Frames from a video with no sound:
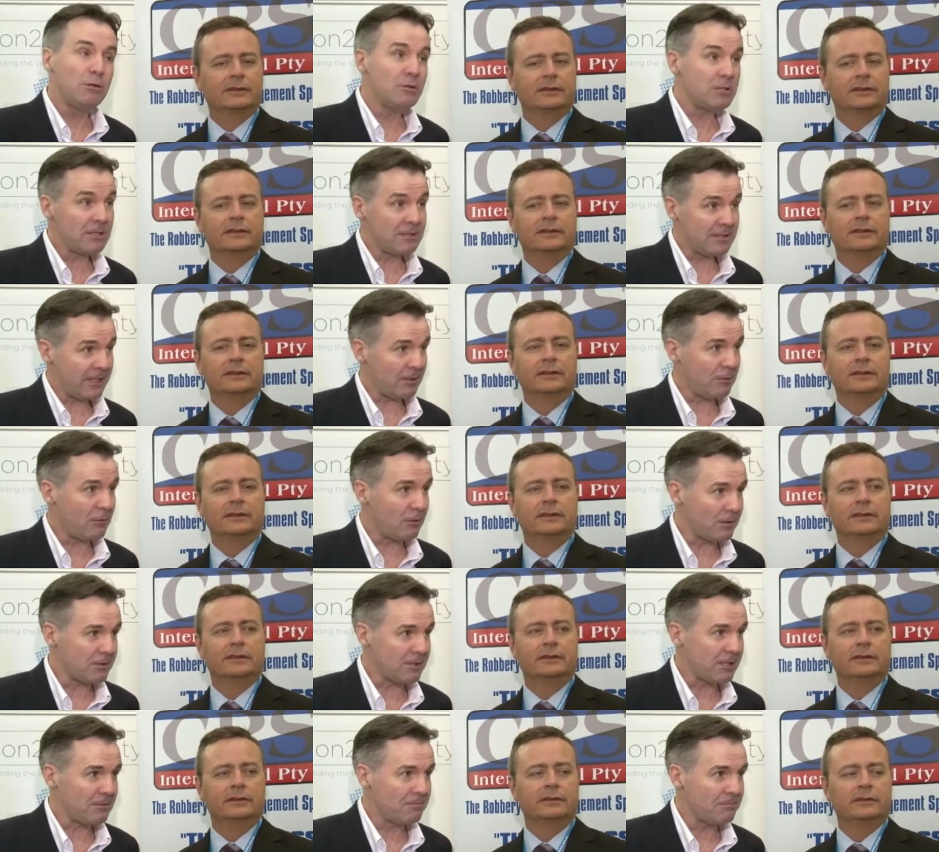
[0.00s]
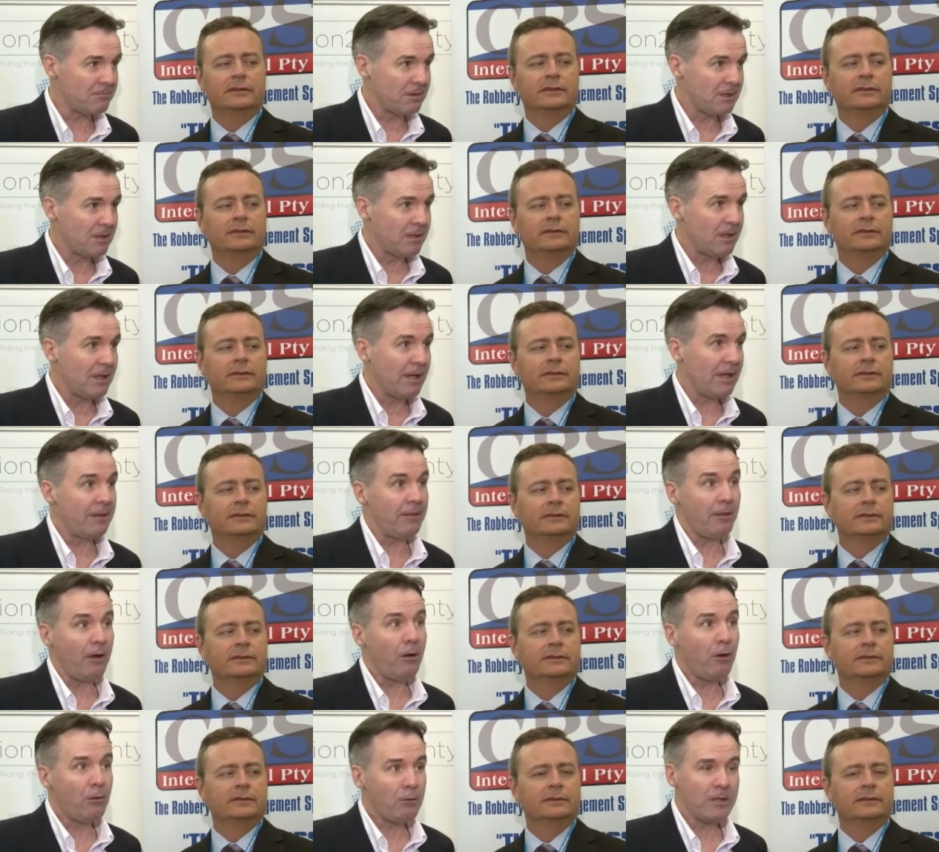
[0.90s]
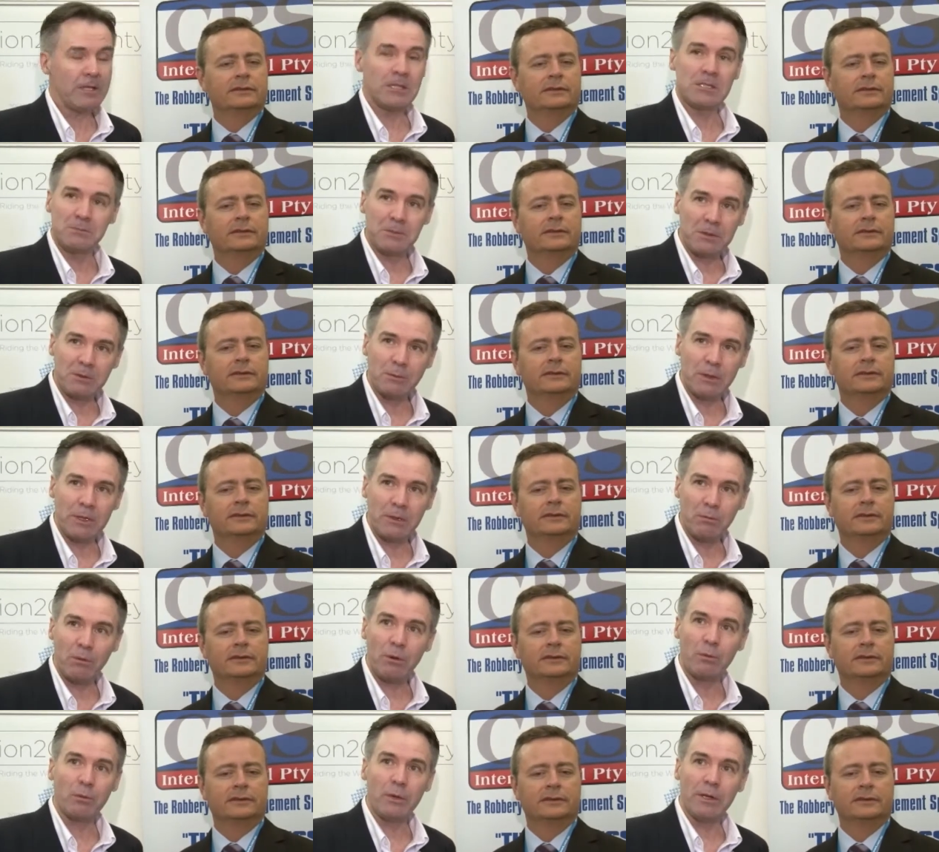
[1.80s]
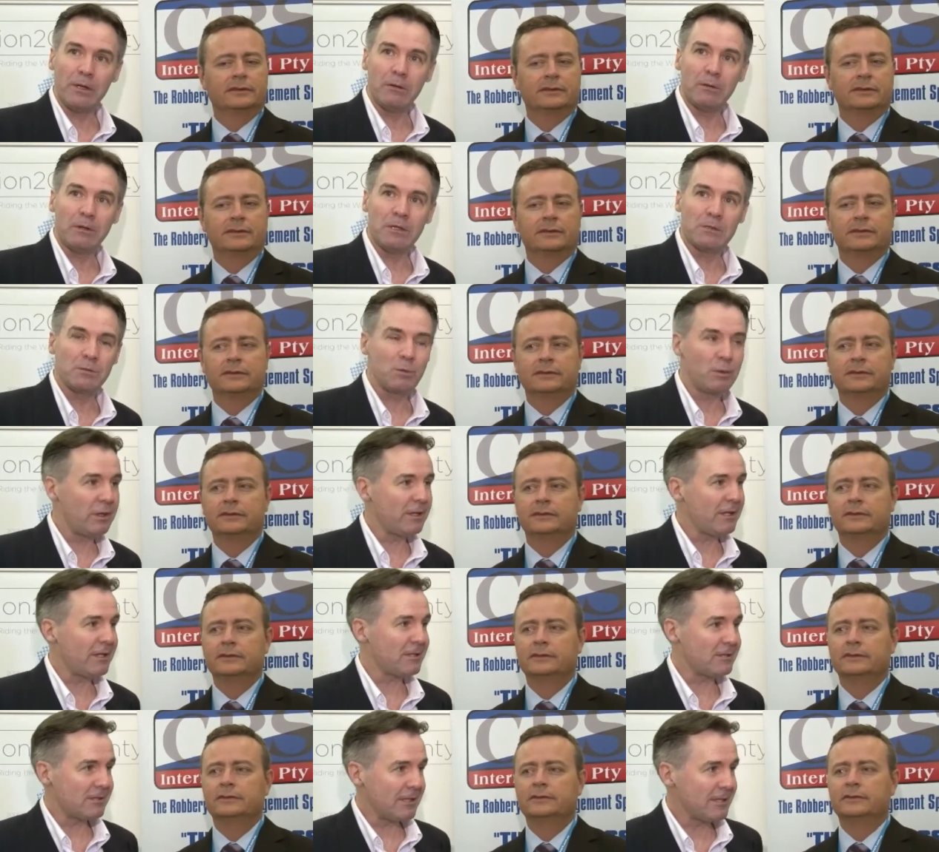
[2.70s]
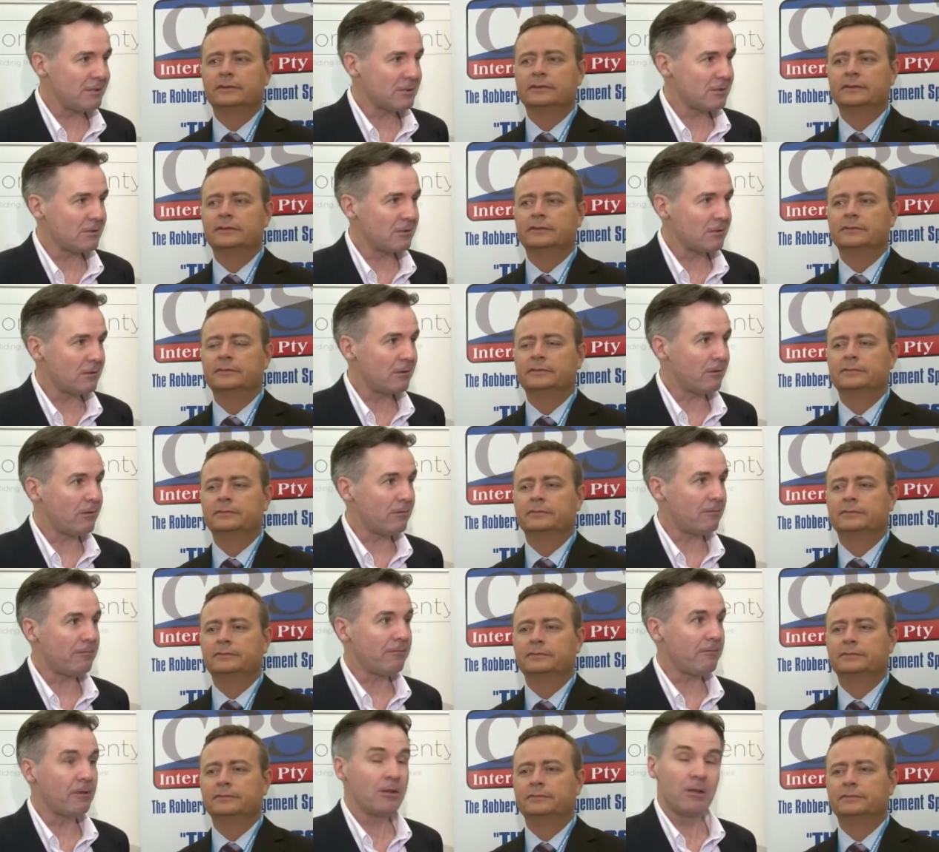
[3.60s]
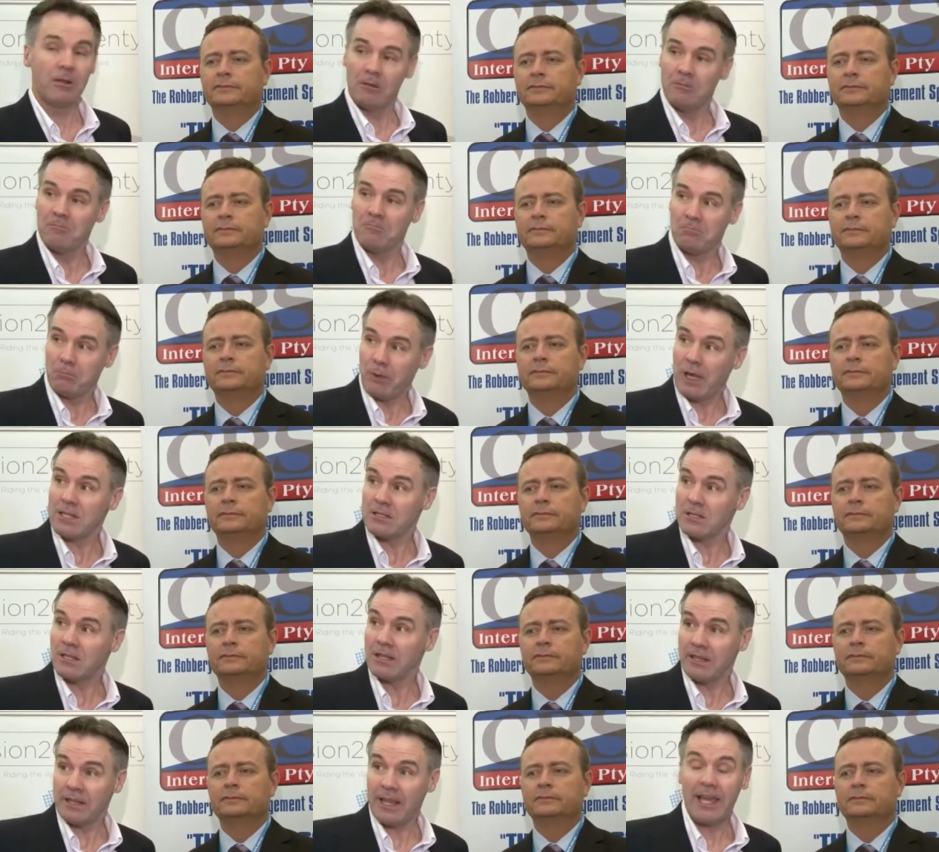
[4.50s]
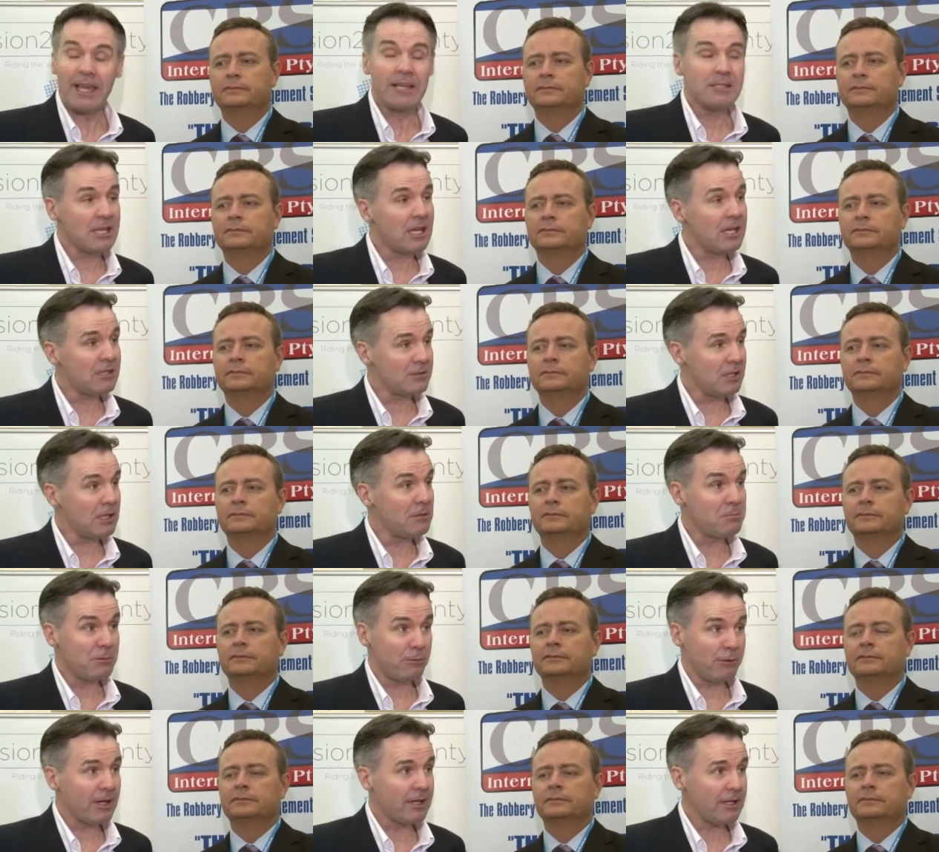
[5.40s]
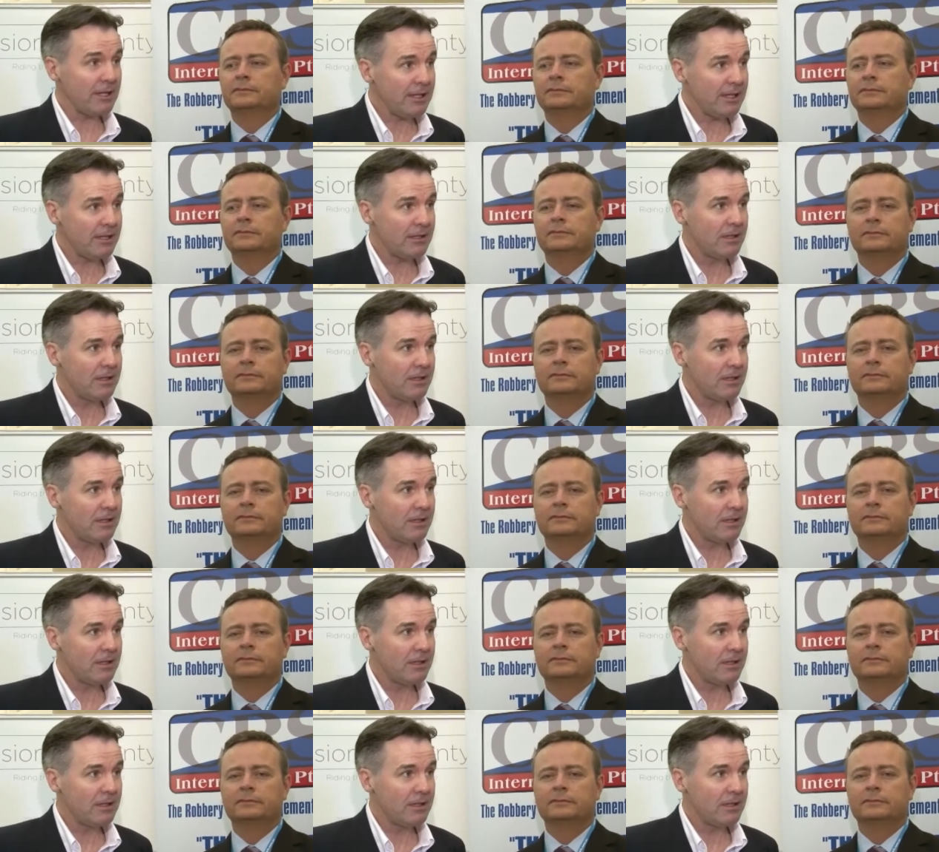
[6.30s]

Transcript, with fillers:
Speaker 1: using technology. And the whole gist between what we do is we're an extension of basically the HR team directly.